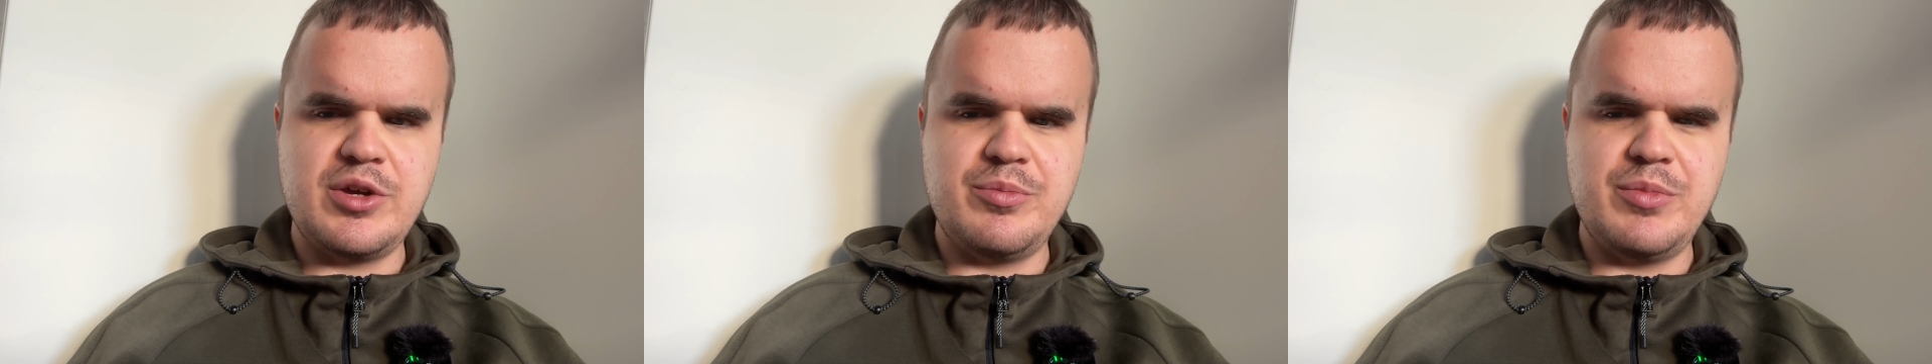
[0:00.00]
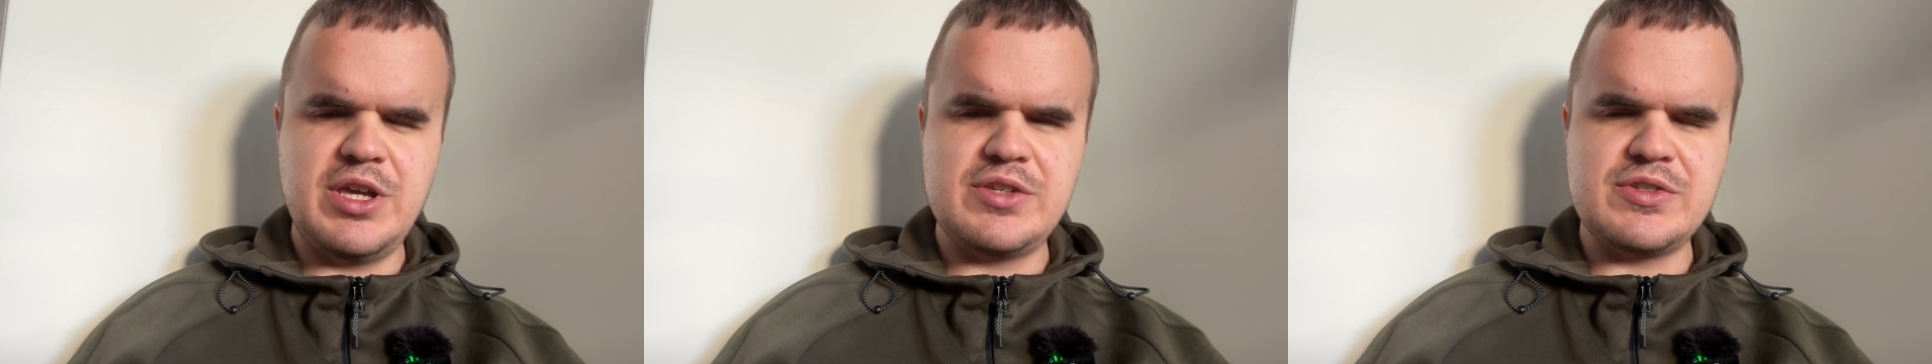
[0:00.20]

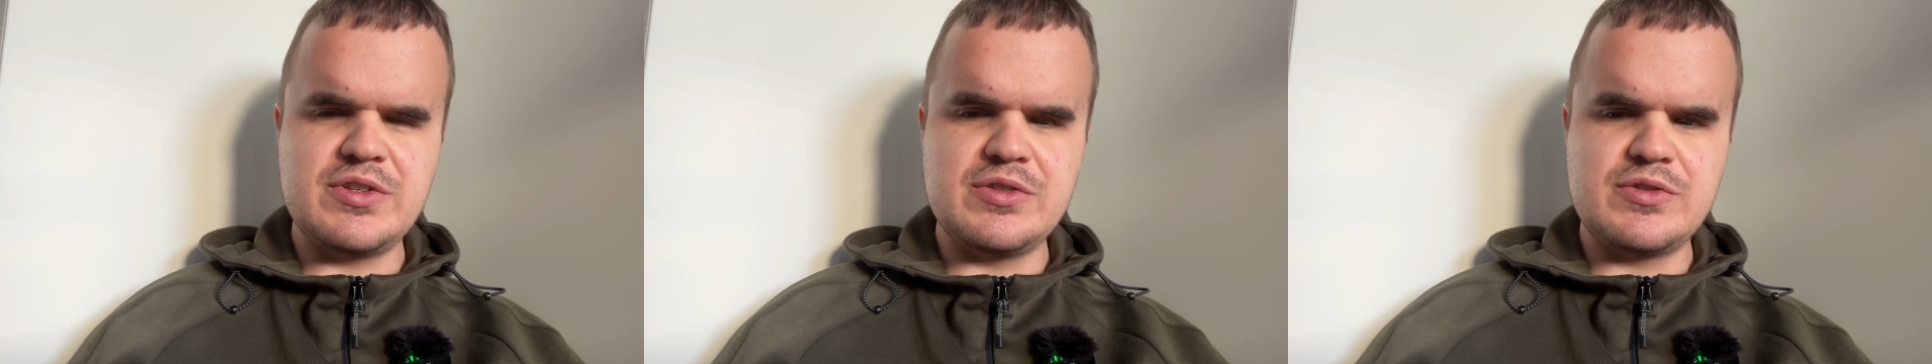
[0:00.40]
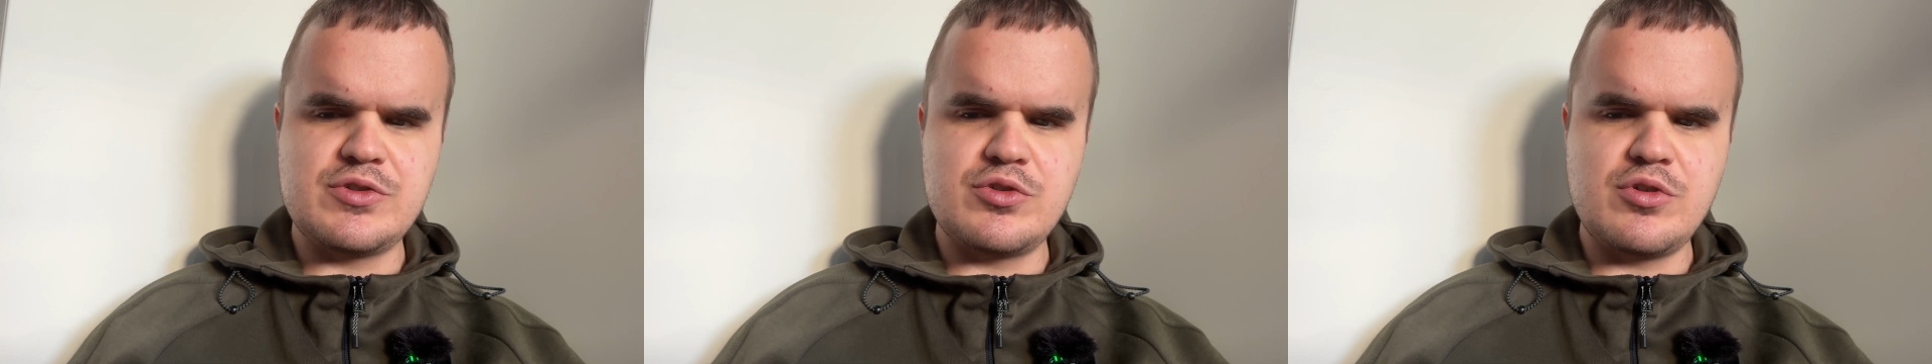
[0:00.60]
makes
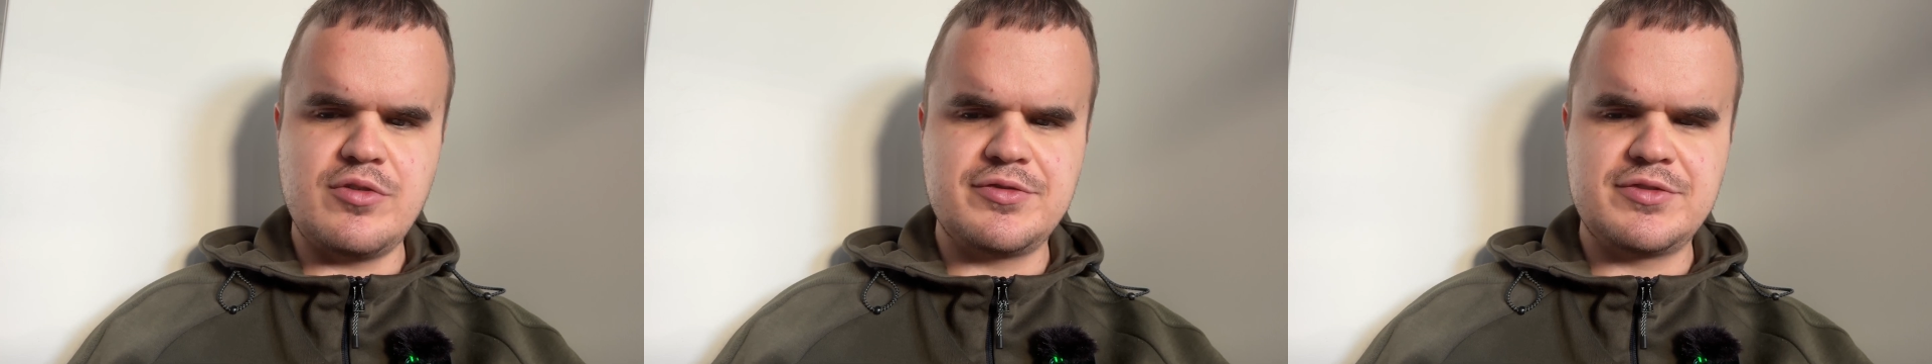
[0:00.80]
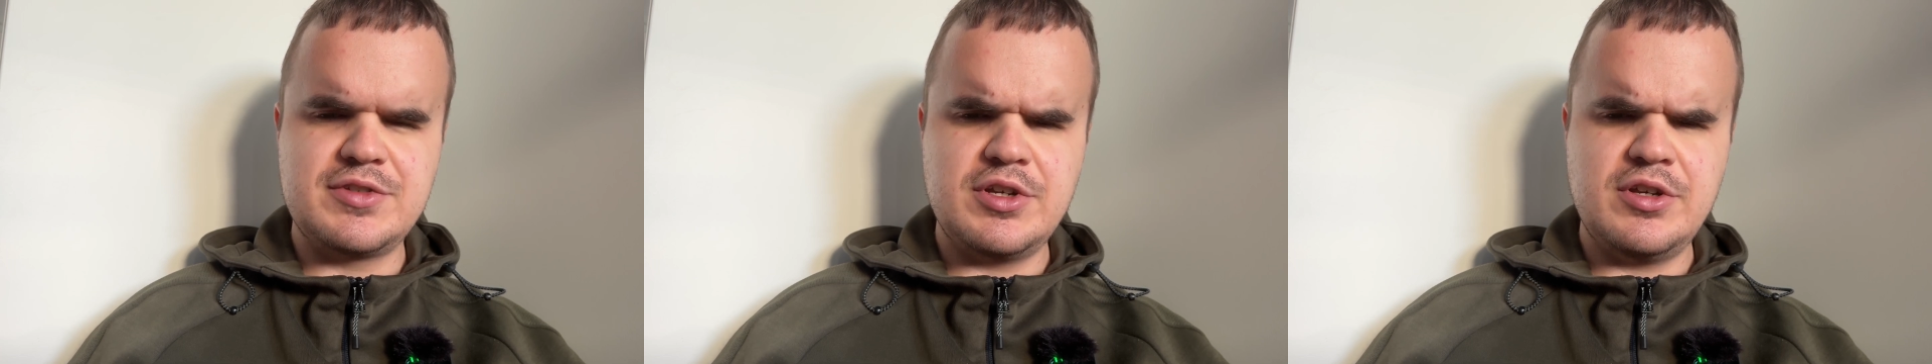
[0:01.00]
it
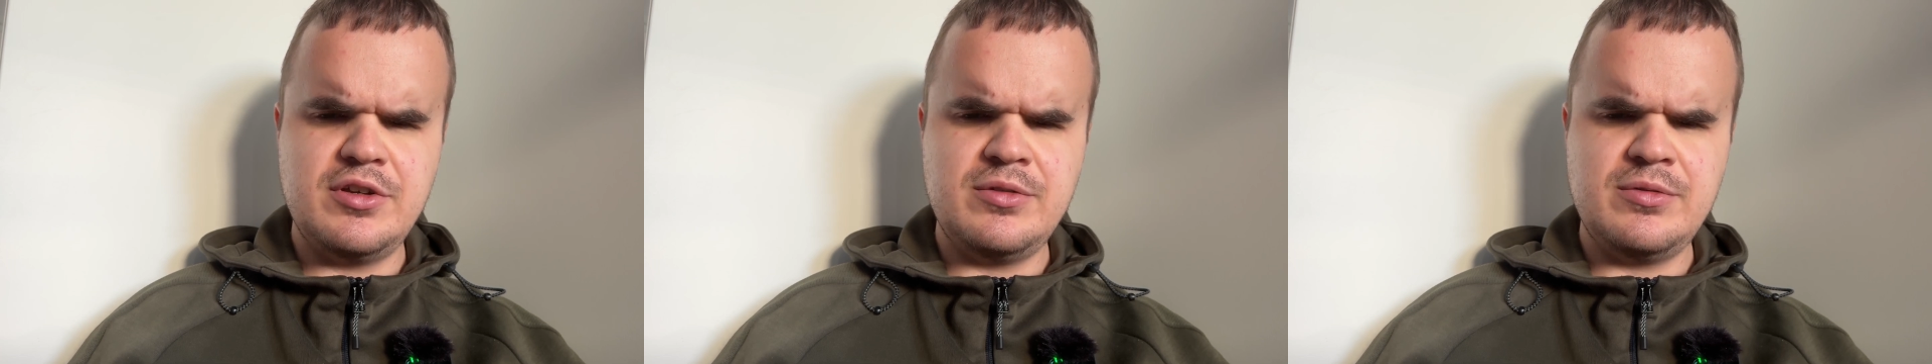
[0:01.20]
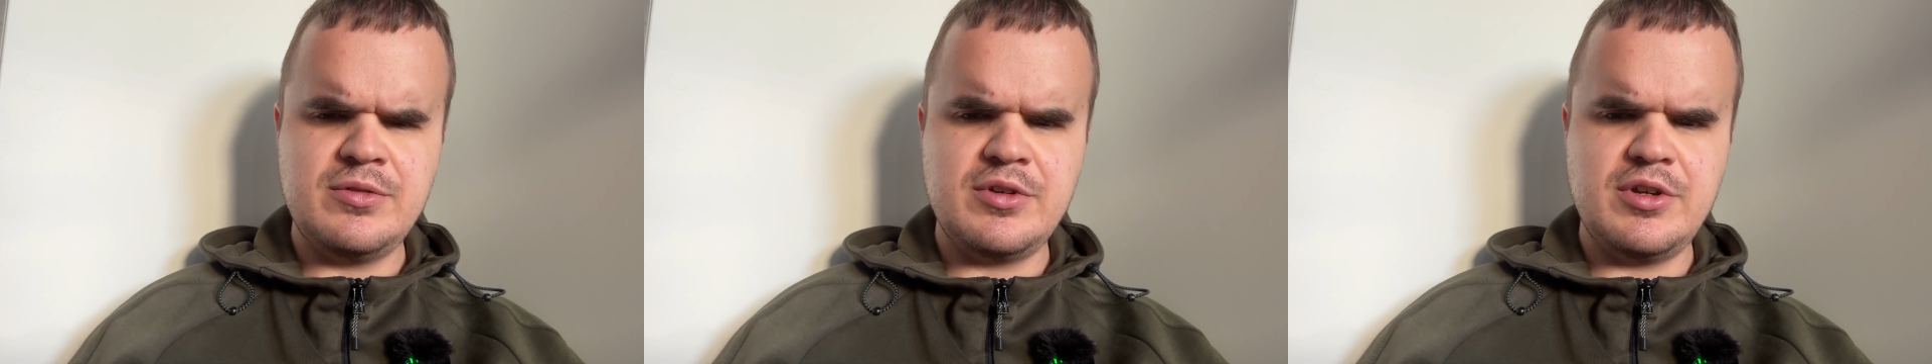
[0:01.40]
softer,